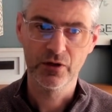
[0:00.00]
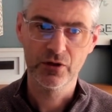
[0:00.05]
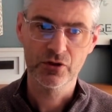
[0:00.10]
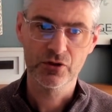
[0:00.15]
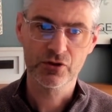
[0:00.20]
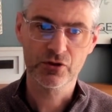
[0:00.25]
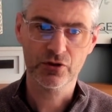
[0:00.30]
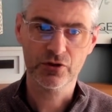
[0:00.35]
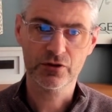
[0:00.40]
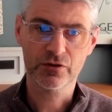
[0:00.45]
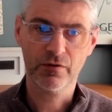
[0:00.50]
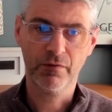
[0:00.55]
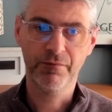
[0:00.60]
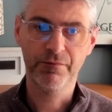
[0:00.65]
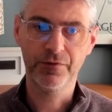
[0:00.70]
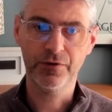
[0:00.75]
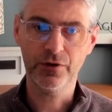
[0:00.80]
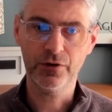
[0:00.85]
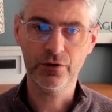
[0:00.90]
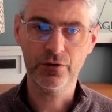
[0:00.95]
So there's a
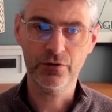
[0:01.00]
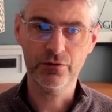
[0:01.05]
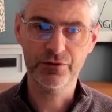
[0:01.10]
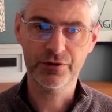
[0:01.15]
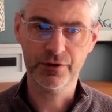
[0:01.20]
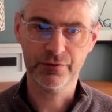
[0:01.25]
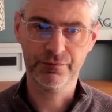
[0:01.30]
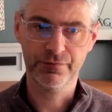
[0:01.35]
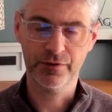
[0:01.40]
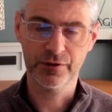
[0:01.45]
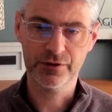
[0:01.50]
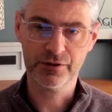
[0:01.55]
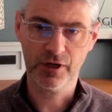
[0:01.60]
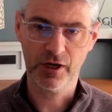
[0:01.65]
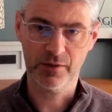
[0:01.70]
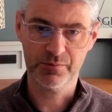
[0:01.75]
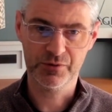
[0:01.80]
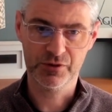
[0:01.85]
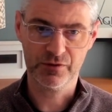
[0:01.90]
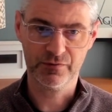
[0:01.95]
few different
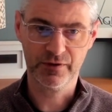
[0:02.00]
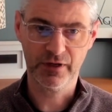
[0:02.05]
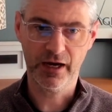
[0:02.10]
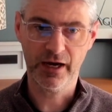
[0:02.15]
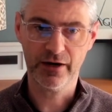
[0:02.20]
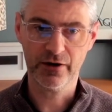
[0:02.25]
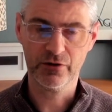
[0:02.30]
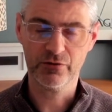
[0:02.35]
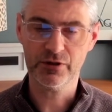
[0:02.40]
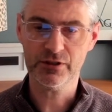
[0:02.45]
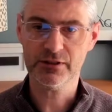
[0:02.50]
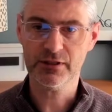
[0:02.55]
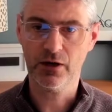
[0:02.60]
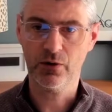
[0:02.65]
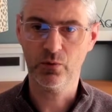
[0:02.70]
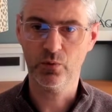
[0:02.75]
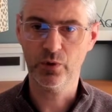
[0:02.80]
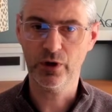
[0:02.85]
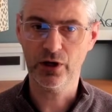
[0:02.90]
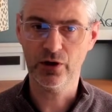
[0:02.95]
types of categories
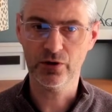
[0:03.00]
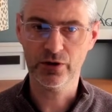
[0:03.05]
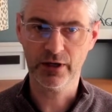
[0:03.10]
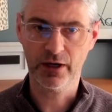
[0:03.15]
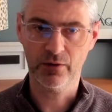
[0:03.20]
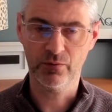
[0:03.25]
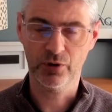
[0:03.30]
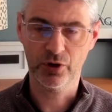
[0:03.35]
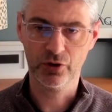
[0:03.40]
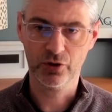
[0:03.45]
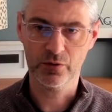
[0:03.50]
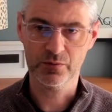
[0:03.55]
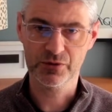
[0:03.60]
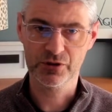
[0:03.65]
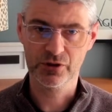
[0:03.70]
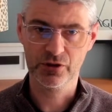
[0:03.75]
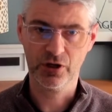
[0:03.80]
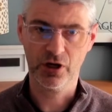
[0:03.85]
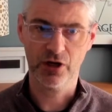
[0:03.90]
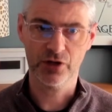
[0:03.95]
that we look at when it comes to
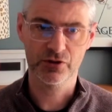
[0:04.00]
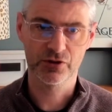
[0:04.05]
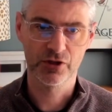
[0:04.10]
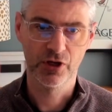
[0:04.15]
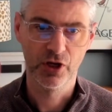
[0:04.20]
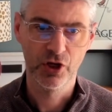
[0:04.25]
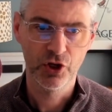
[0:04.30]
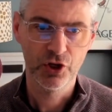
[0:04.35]
costs.